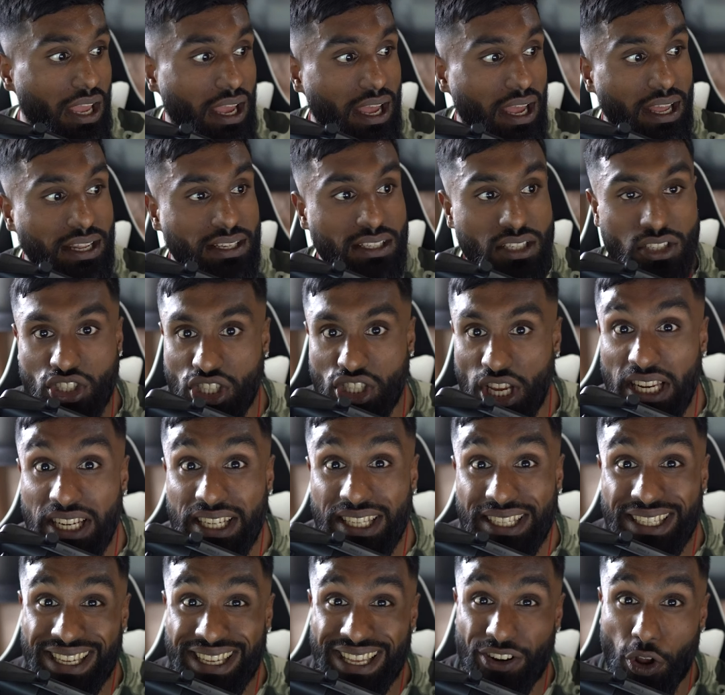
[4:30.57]
And
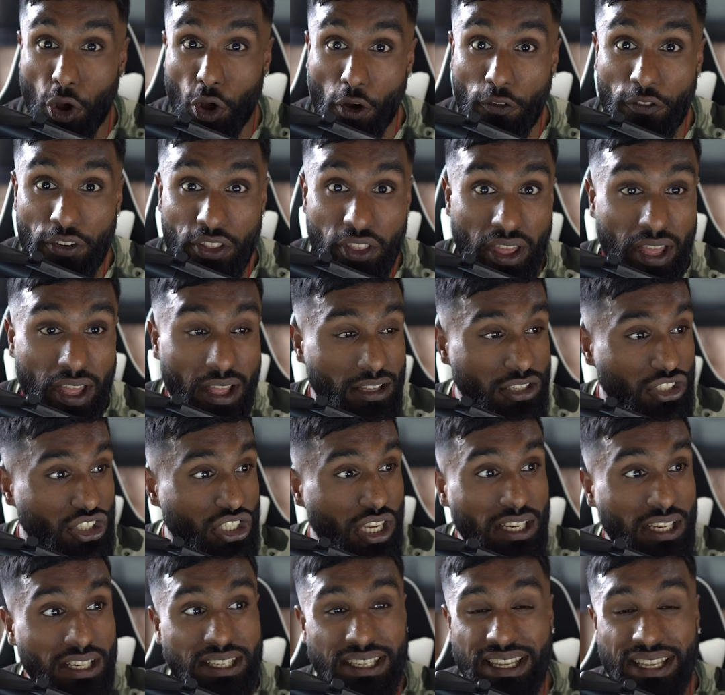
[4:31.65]
Chainlink can offer that.
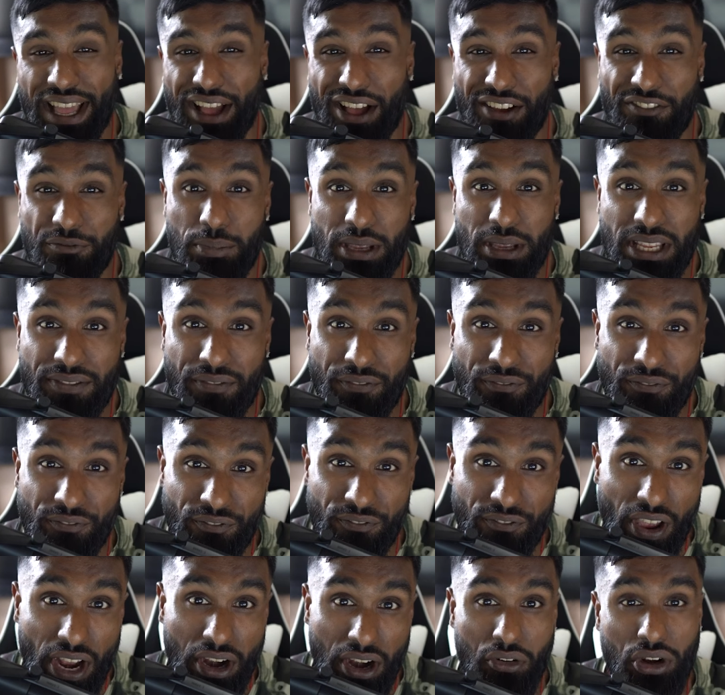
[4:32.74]
Chainlink have been
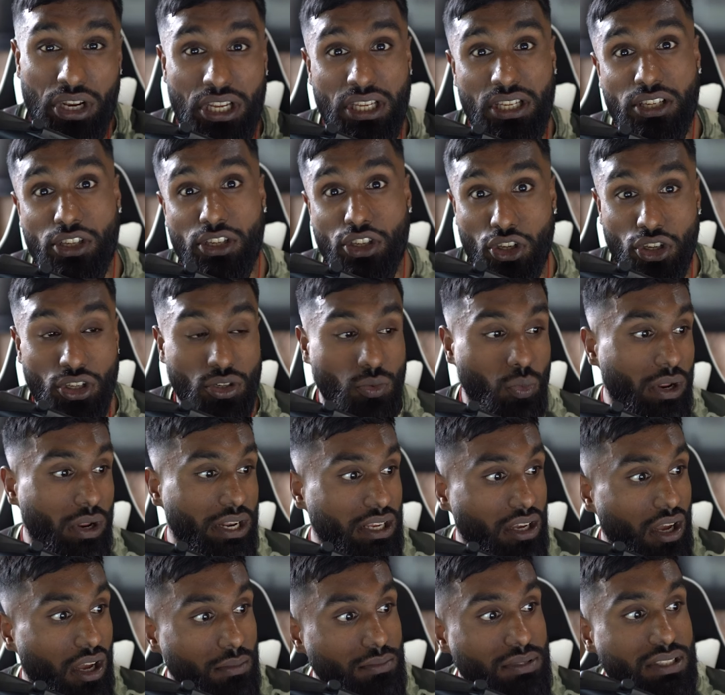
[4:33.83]
very good when
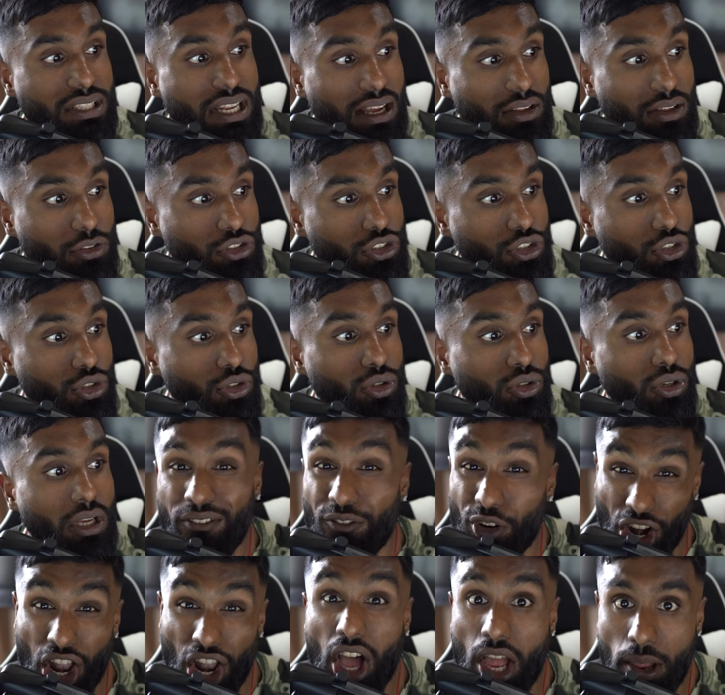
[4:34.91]
it comes down to
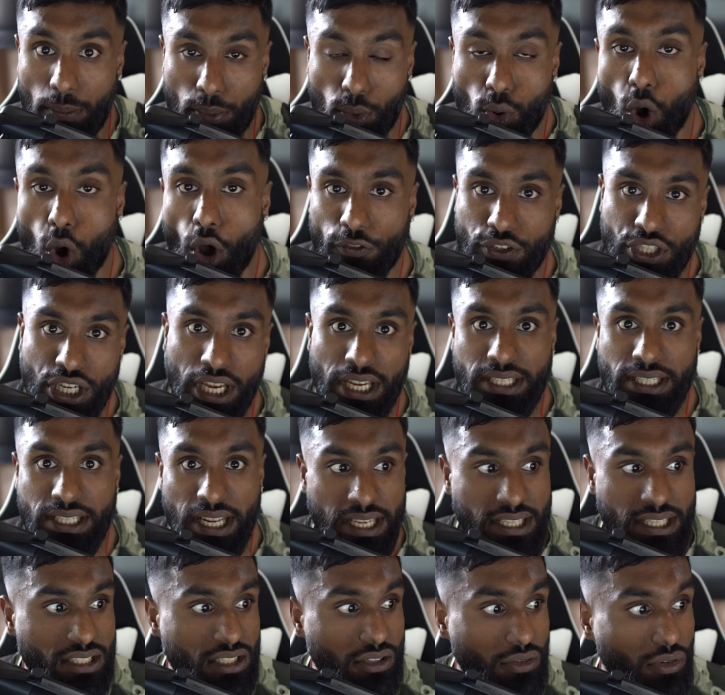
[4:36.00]
reliable off-chain
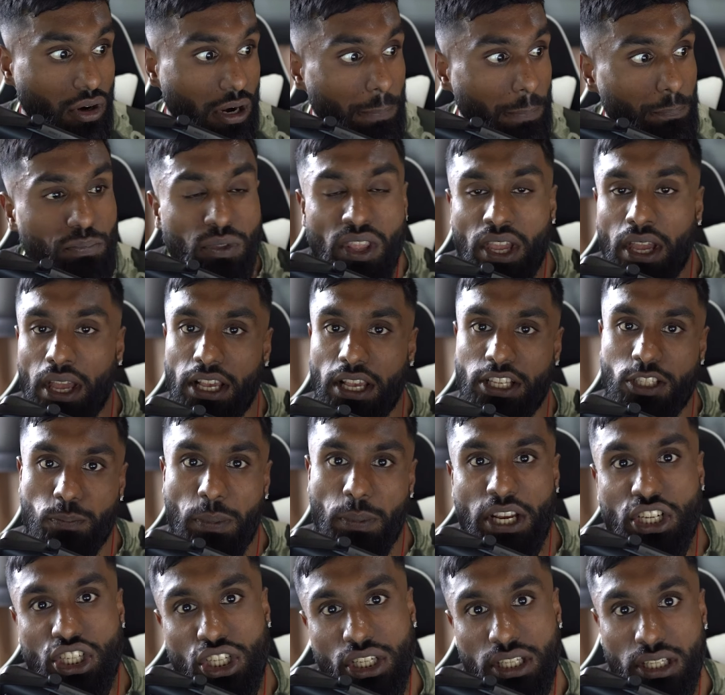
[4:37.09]
data, right?
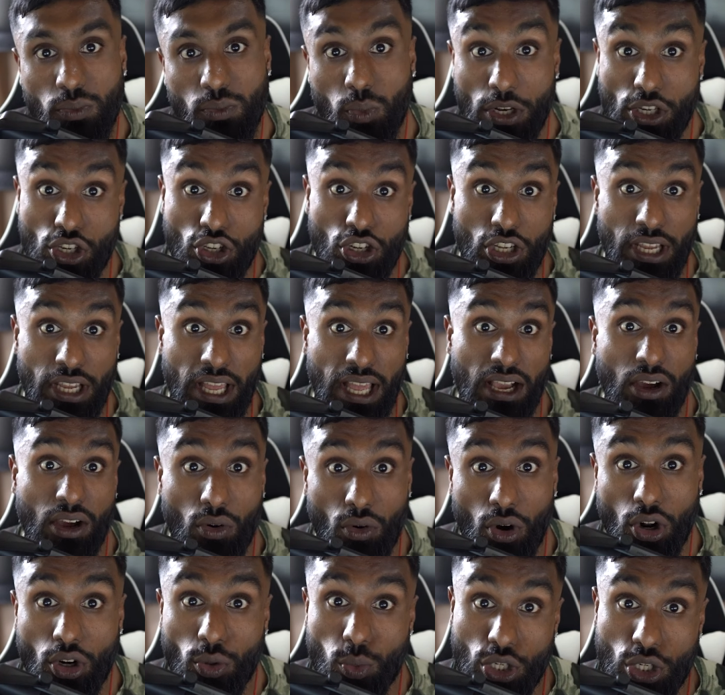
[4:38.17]
Especially when you look at
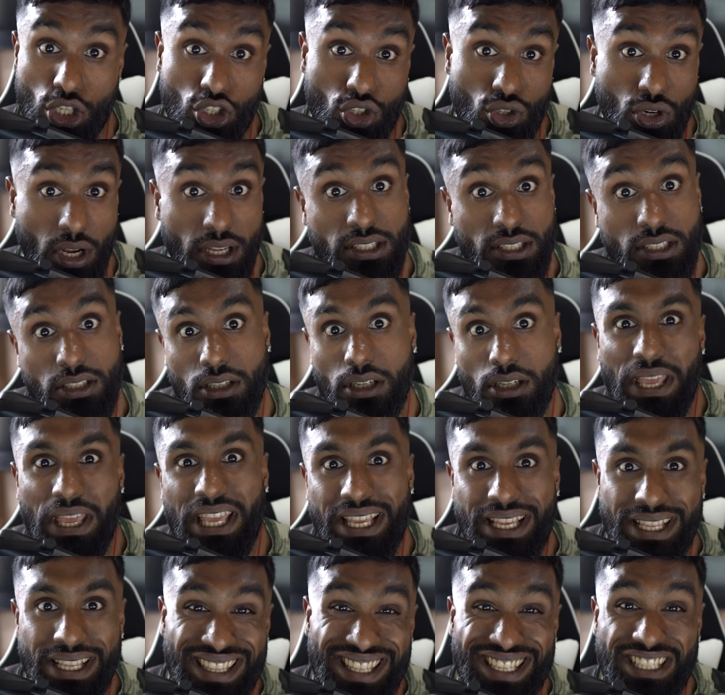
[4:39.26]
Elrond, which is trying to
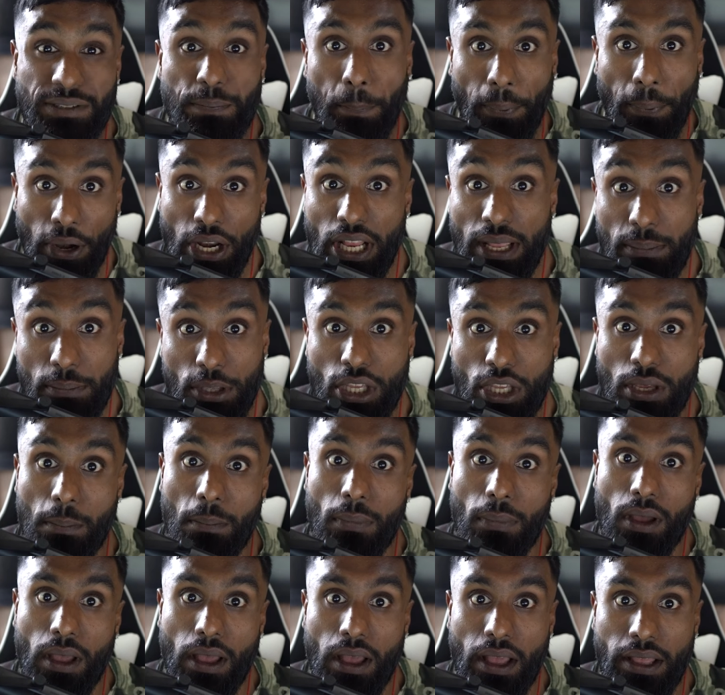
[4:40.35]
be this premium